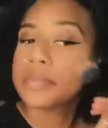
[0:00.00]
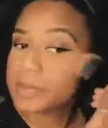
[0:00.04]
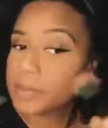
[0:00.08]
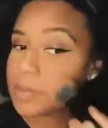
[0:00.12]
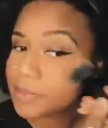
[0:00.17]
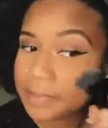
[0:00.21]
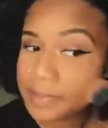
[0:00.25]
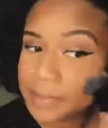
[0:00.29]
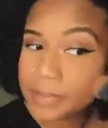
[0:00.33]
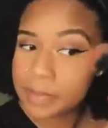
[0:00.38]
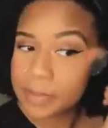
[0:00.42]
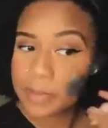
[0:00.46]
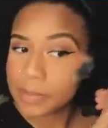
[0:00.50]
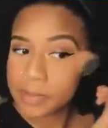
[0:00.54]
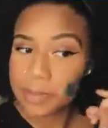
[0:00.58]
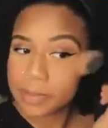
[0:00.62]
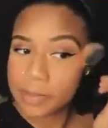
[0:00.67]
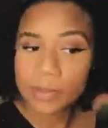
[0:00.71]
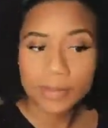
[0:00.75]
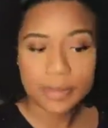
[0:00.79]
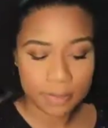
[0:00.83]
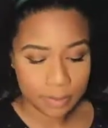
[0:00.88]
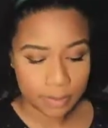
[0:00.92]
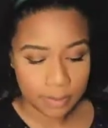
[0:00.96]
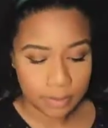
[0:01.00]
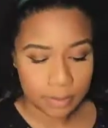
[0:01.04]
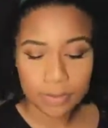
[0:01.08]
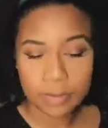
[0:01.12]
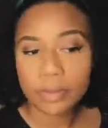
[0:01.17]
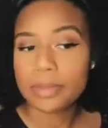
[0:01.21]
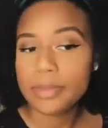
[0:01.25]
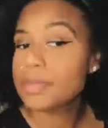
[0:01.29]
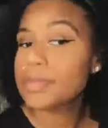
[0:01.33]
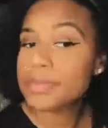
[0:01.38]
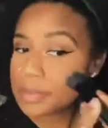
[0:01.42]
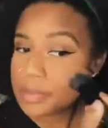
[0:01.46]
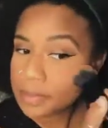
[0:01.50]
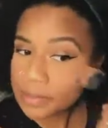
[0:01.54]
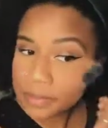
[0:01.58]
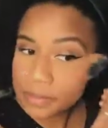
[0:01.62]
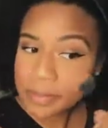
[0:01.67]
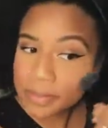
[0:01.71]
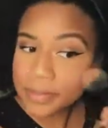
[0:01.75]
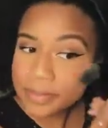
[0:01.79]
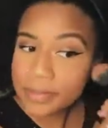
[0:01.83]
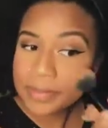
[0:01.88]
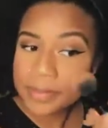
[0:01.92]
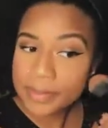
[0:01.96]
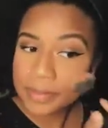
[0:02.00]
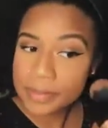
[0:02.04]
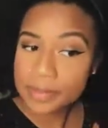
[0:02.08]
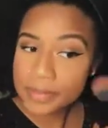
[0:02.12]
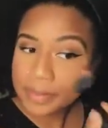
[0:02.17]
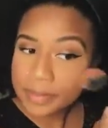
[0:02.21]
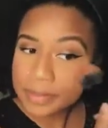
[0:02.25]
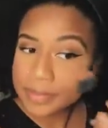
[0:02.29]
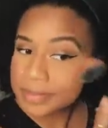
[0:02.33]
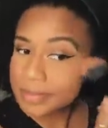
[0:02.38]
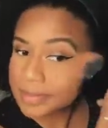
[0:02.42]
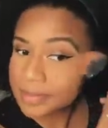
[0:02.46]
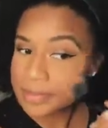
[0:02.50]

but that one, yes, love it.